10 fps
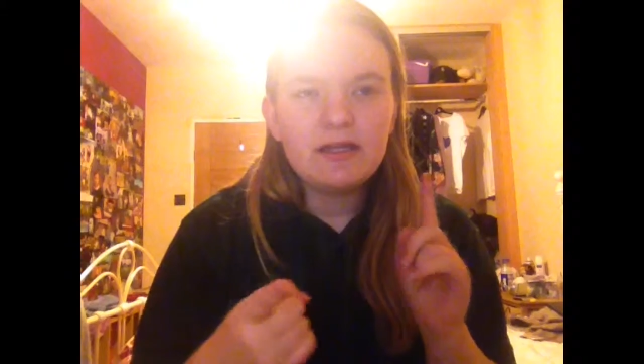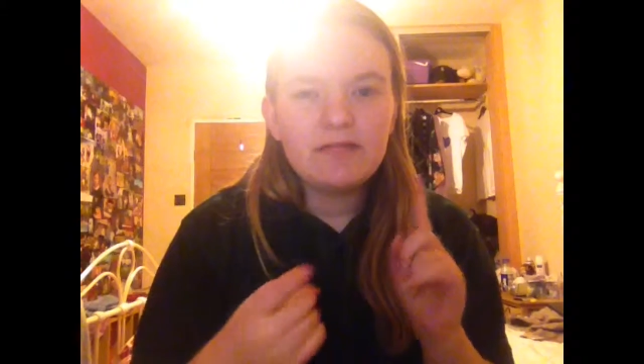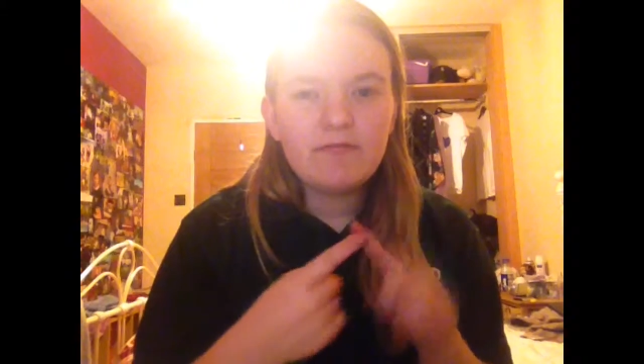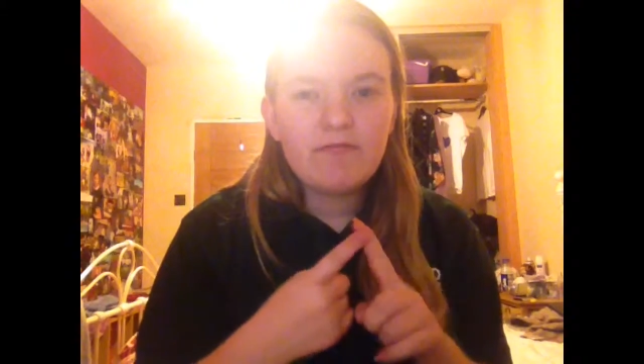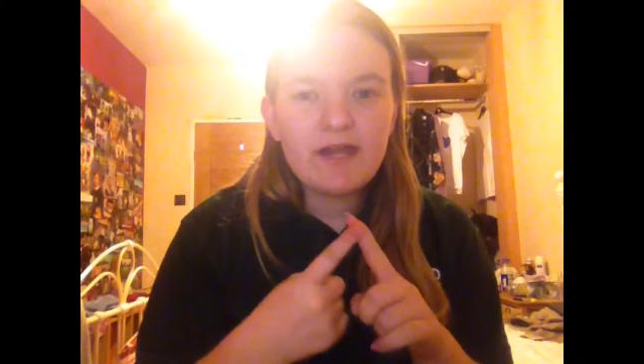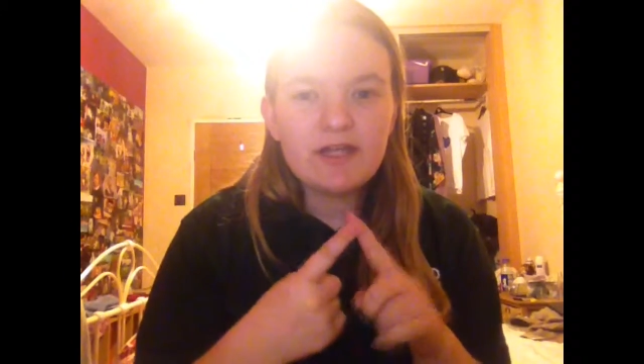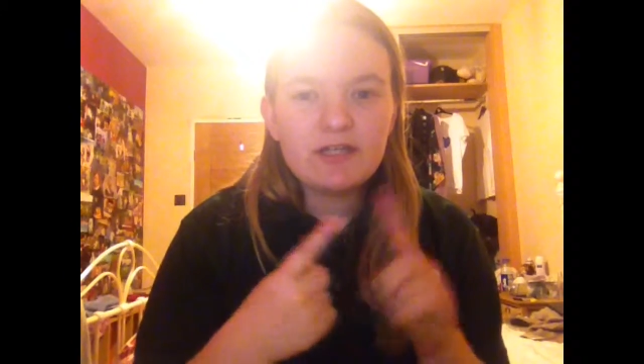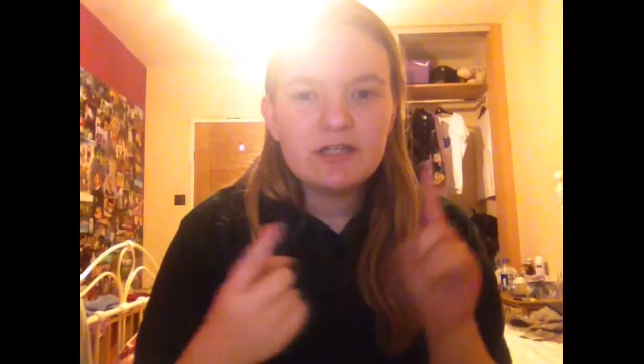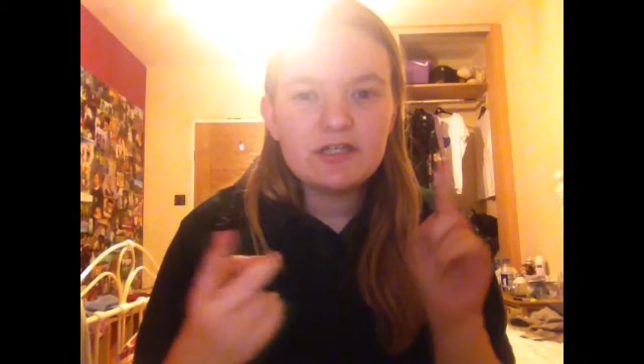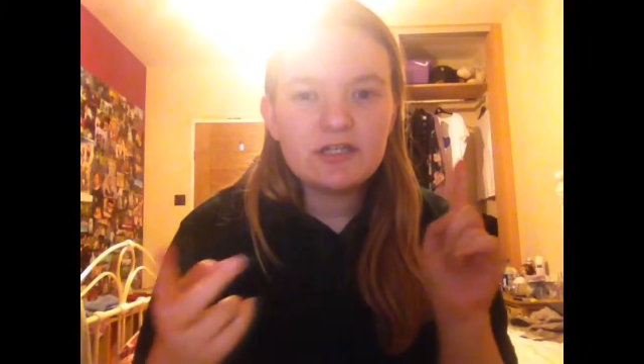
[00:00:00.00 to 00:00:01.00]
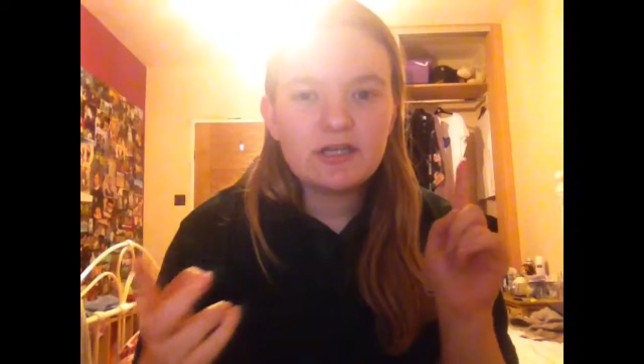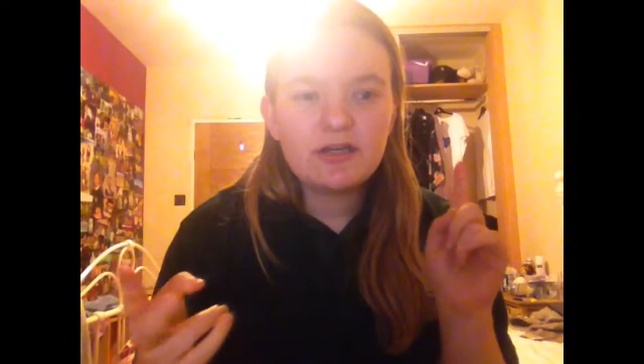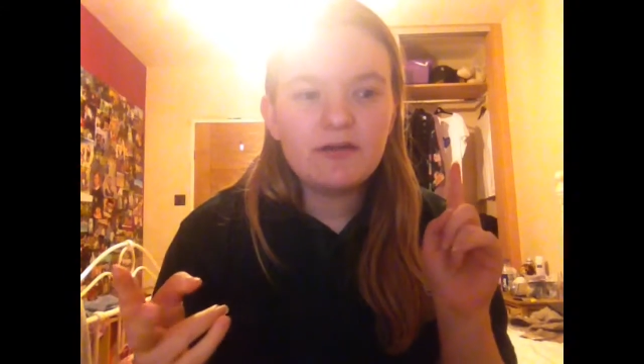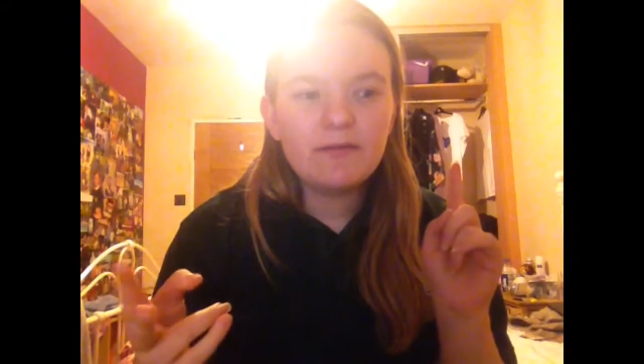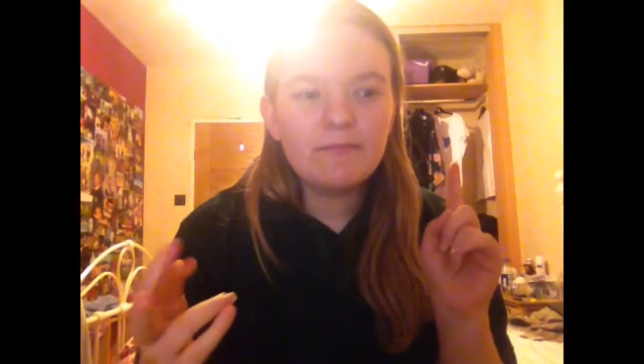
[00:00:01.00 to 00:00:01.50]
Revenge,
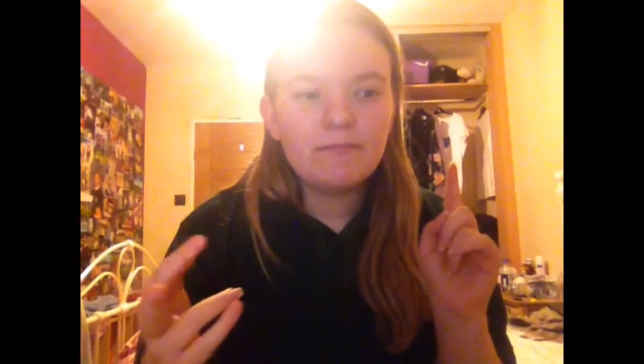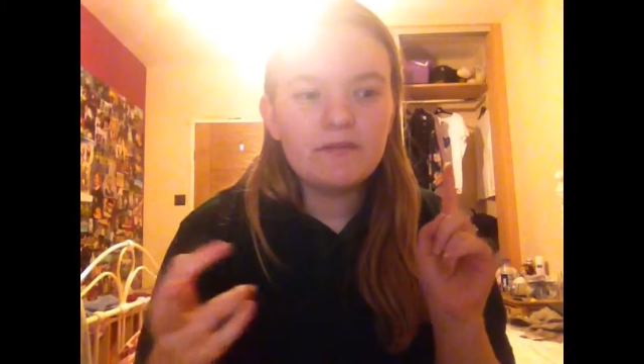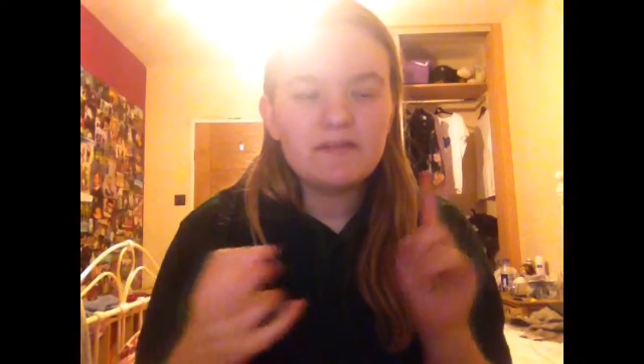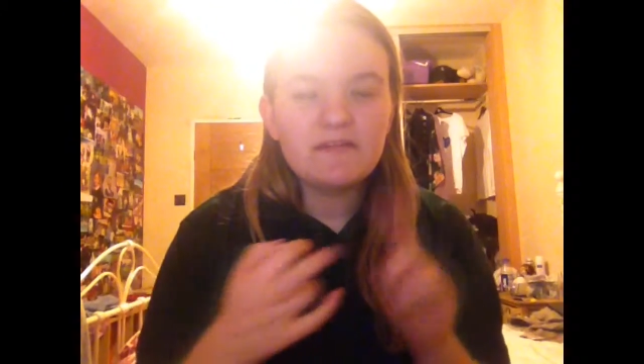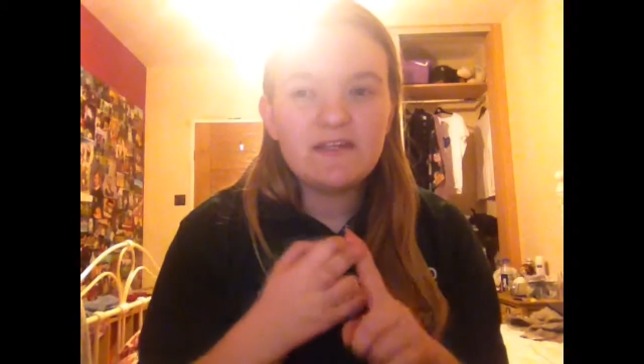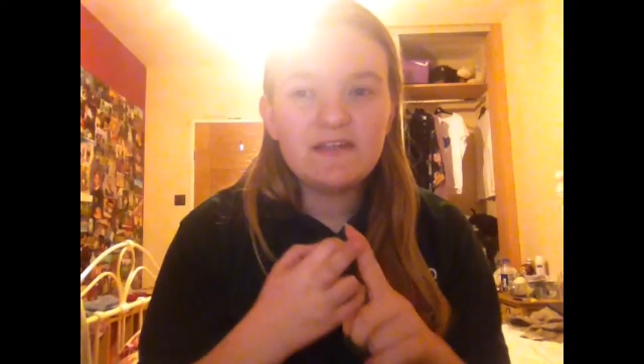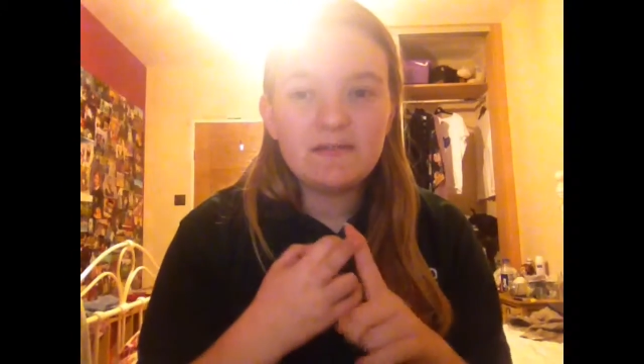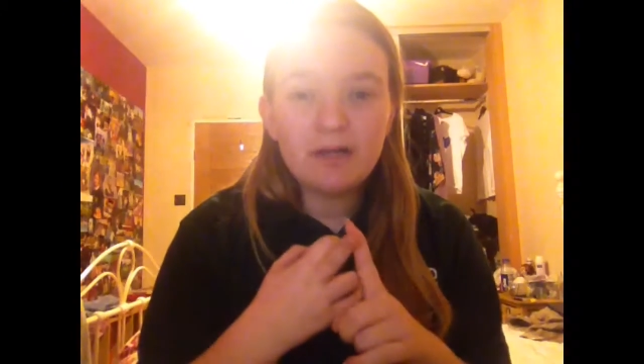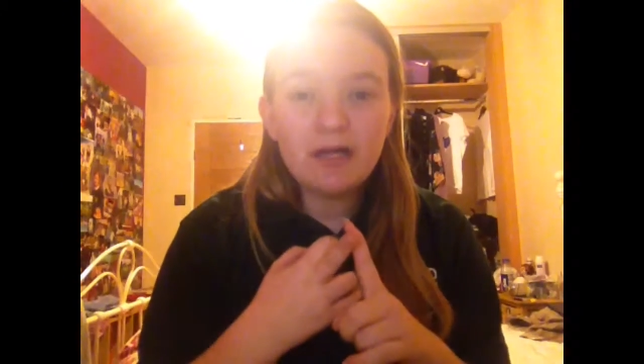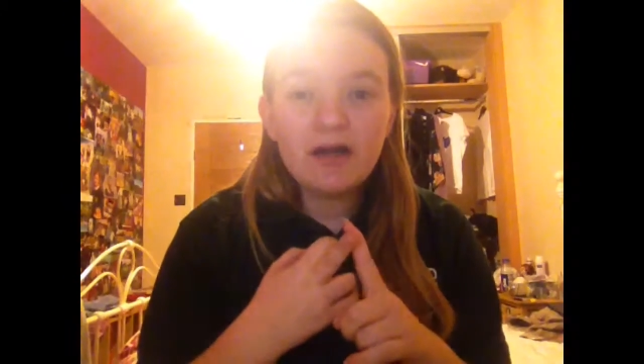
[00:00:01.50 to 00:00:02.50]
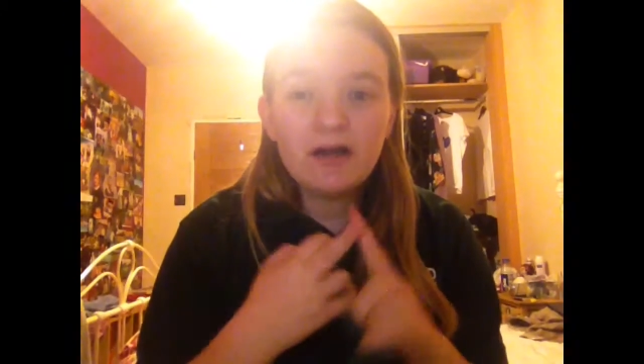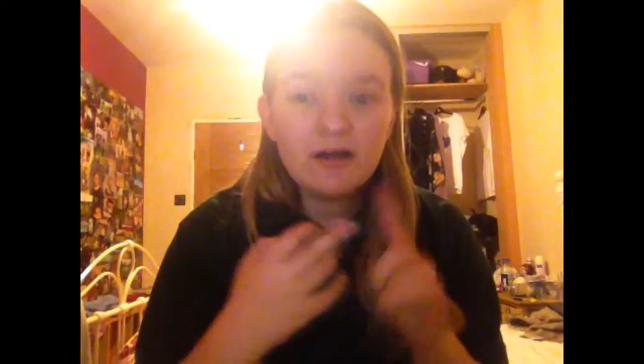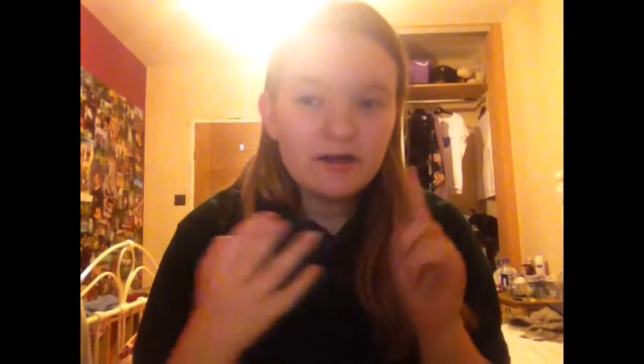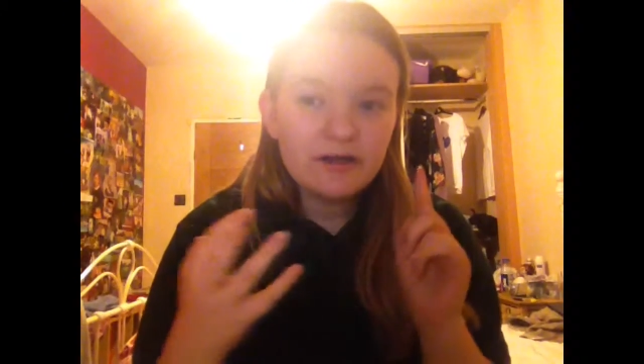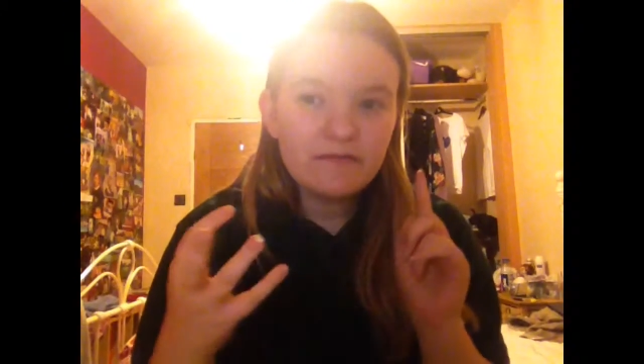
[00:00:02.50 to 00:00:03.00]
Caesar
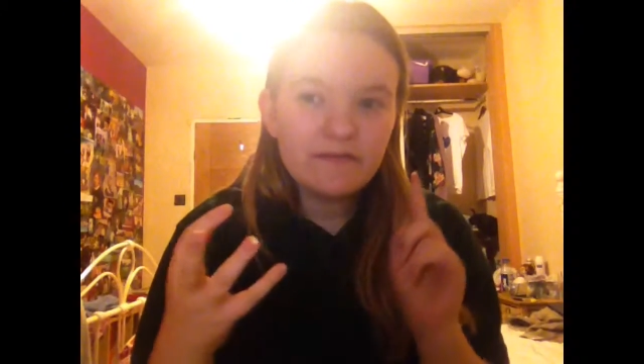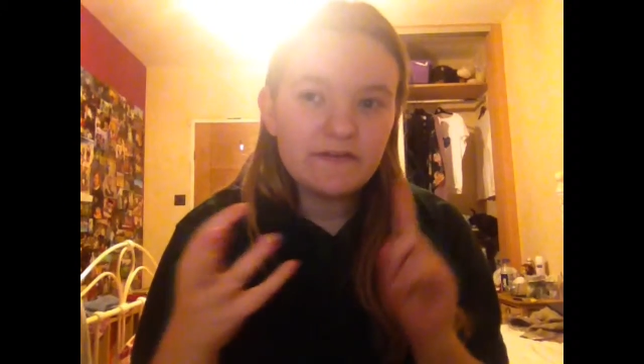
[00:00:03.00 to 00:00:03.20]
Milan,